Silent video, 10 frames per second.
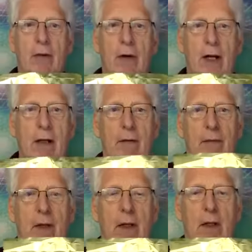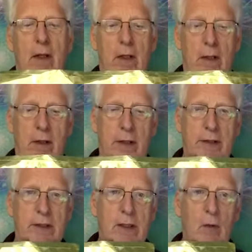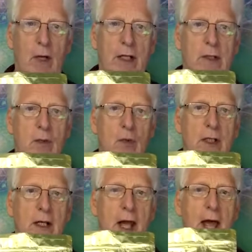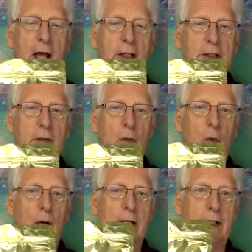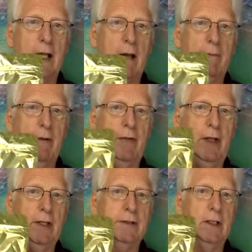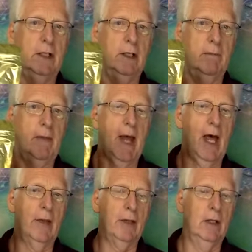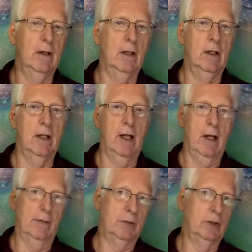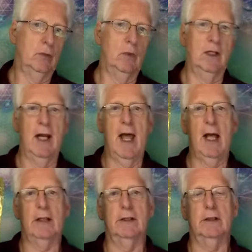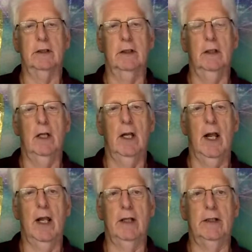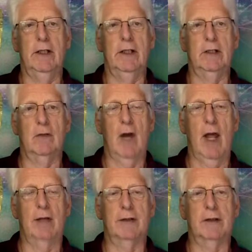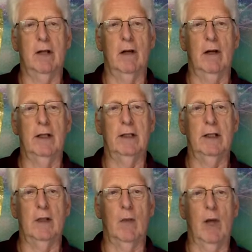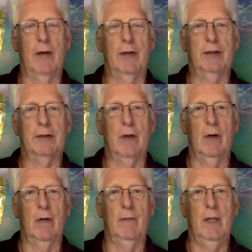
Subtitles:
right? This is the way to relax. 1 cup of this in a bath helps you relax and de-stress. So it's at the wellness store,